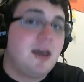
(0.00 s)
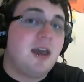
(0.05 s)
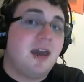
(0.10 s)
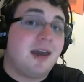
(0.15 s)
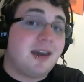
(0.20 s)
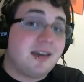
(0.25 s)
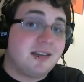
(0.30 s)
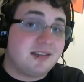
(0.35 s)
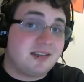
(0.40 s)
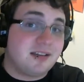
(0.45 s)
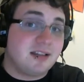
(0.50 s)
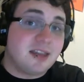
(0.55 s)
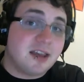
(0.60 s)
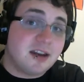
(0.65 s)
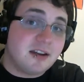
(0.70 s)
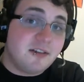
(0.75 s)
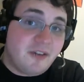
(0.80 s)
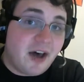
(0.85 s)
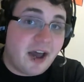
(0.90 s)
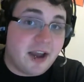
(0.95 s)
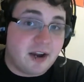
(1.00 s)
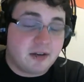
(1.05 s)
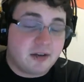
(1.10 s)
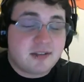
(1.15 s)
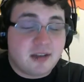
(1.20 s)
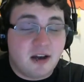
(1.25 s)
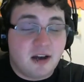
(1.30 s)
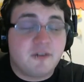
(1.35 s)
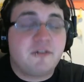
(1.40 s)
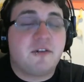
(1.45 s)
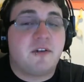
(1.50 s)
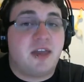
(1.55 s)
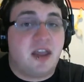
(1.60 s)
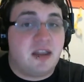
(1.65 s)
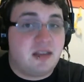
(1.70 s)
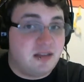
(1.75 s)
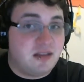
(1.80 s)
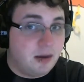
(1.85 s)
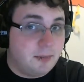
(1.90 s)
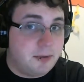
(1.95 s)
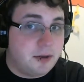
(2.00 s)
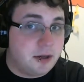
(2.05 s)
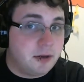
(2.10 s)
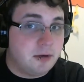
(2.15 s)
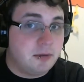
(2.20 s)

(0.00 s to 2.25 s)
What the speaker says: and solidify yourself for that W,